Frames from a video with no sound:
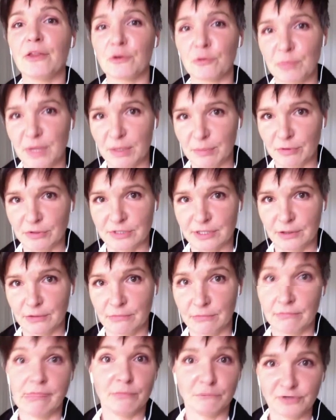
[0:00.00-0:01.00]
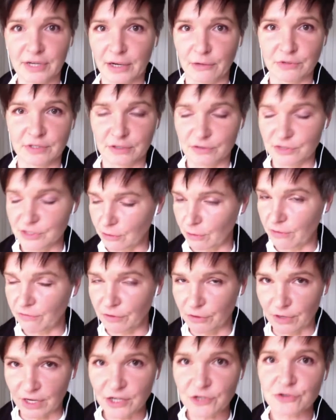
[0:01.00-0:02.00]
and they just want to take themselves to the next
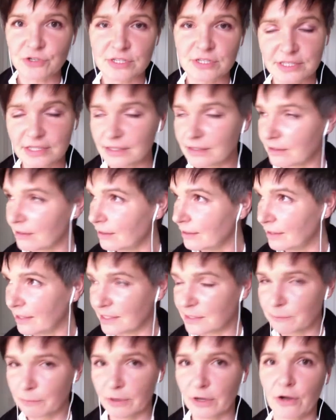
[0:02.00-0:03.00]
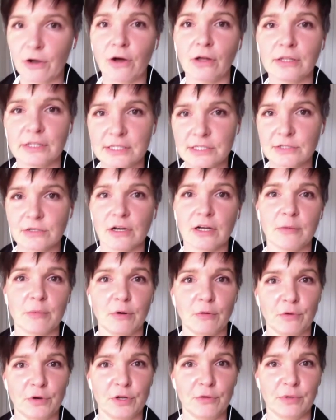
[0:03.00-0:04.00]
level because this is next level. All right?
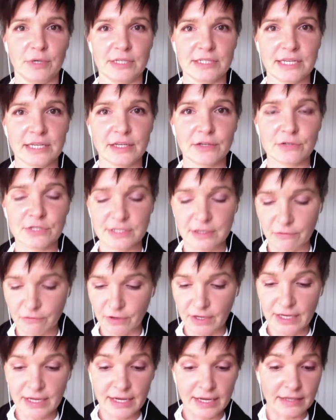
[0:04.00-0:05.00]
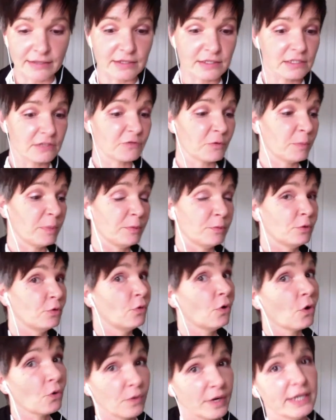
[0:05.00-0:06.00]
So so awesome
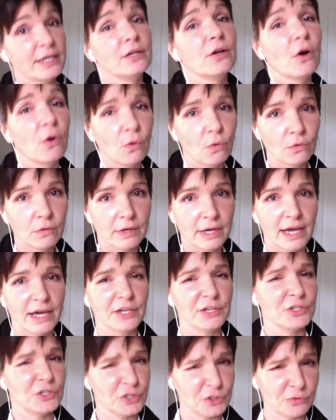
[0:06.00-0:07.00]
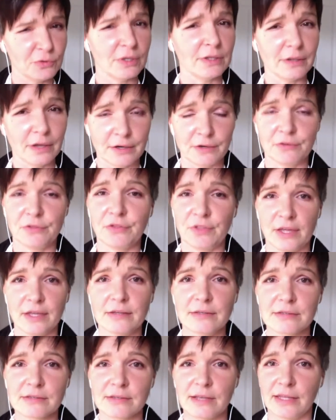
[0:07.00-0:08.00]
to have you here. You guys are great. Thank you
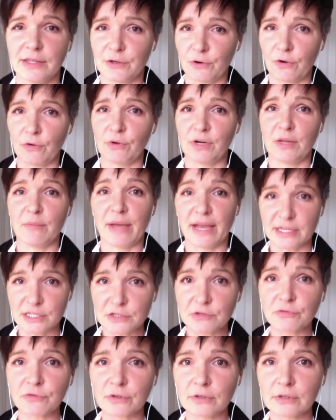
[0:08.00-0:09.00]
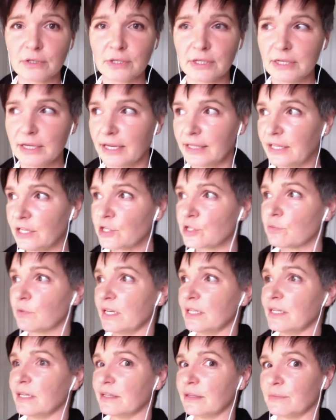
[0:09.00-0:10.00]
for all your questions. I will, if I have
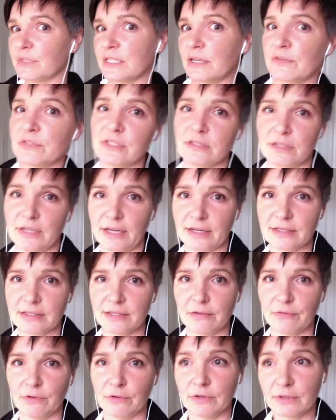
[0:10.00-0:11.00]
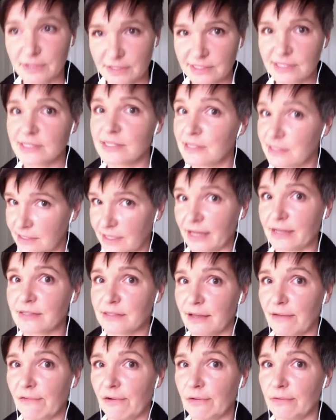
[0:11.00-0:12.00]
any that I want to incorporate into
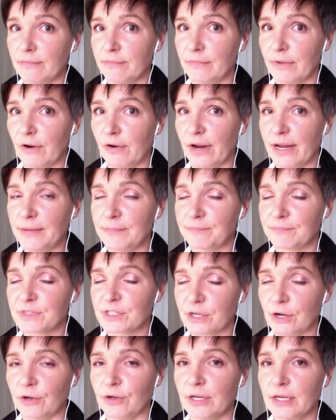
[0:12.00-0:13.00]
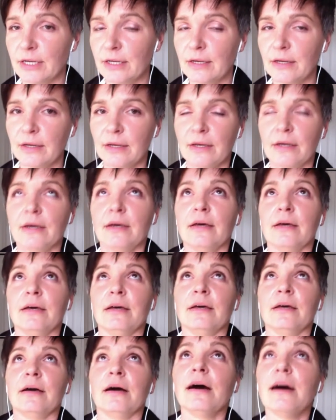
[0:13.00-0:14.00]
my next uh, live session, I'm going to be
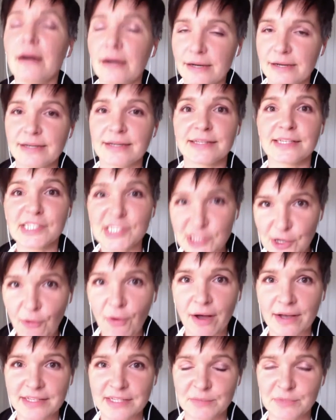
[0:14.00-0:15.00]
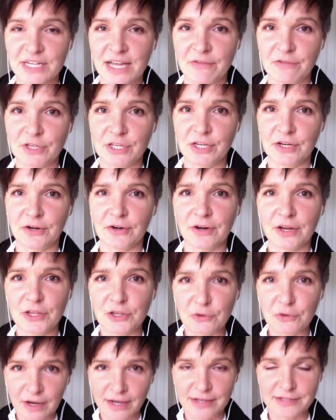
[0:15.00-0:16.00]
here again tomorrow, same time,
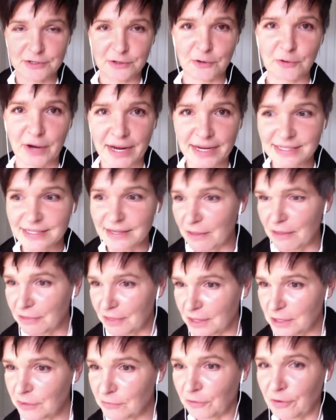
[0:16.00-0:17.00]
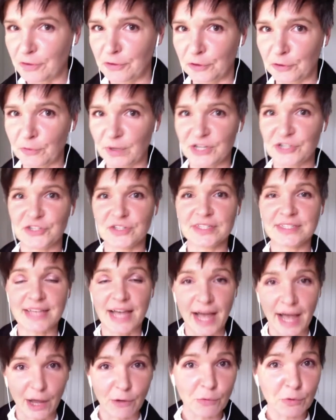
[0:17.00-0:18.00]
9:30 ish. Sorry, today we had
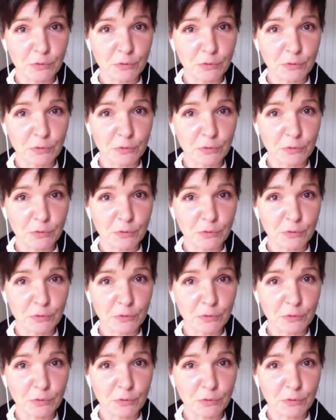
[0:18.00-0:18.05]
some